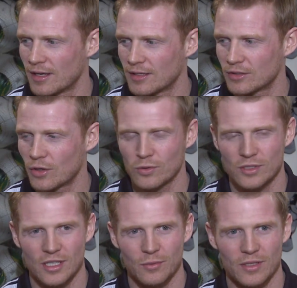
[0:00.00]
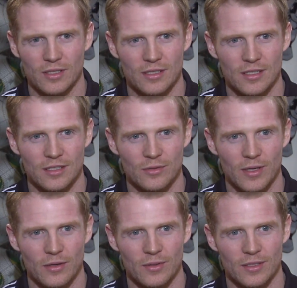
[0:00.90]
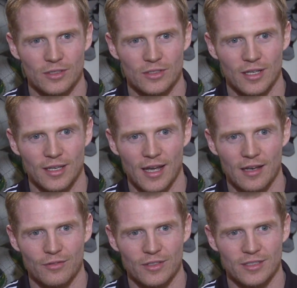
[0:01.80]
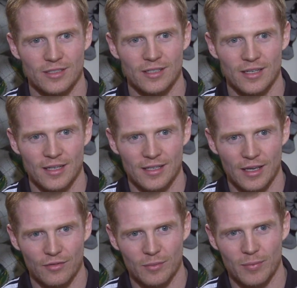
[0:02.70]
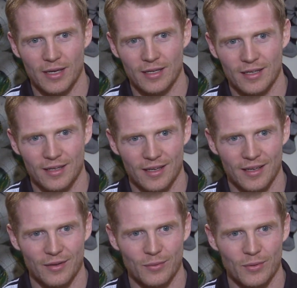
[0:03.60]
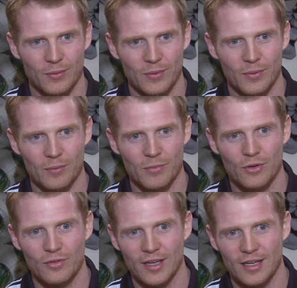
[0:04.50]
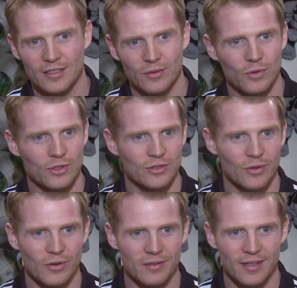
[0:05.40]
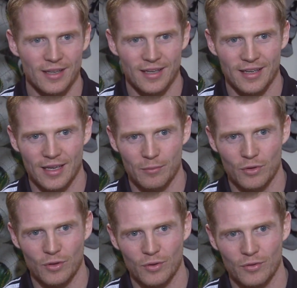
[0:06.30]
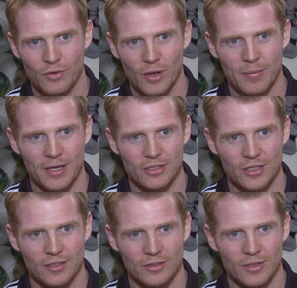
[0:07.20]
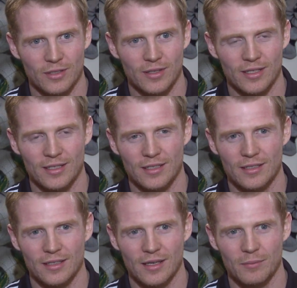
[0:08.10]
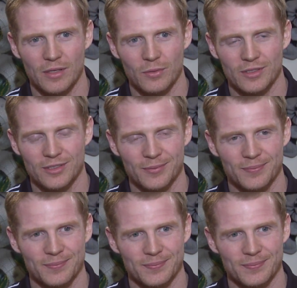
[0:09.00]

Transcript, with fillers: it's called Say What You See as well, and it's just a canvas, and you have to pick what movie it is or what song. Through a picture, so I kind of like the ones.